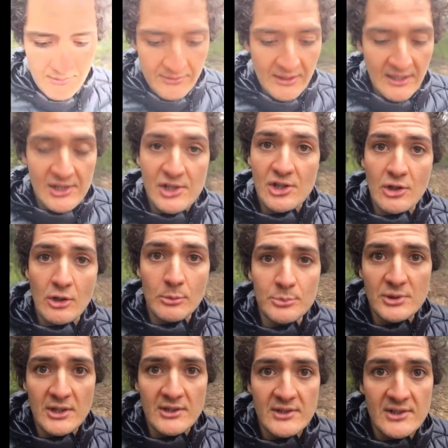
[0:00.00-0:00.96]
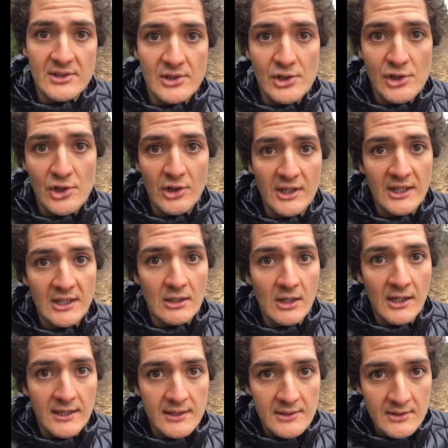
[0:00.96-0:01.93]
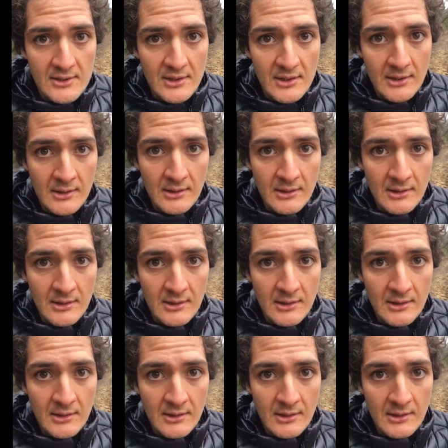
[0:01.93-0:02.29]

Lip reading: flashy objects and the shiny lights.